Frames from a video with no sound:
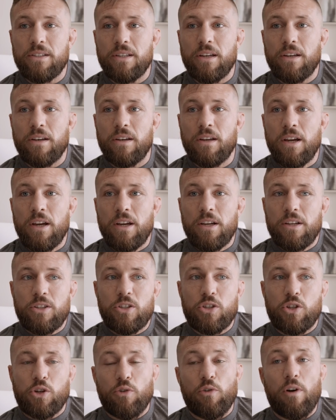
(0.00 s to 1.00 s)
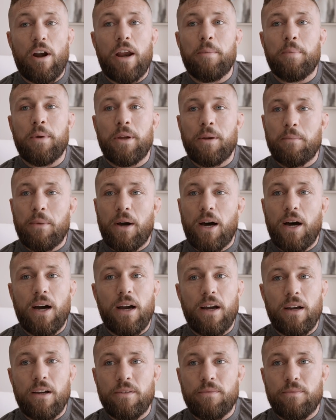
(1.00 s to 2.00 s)
and scraping
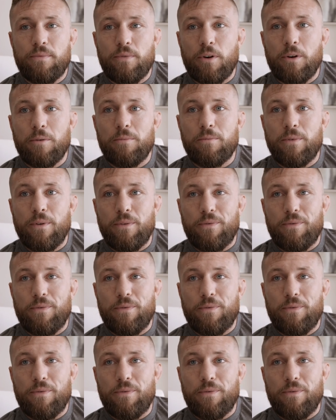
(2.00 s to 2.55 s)
by for the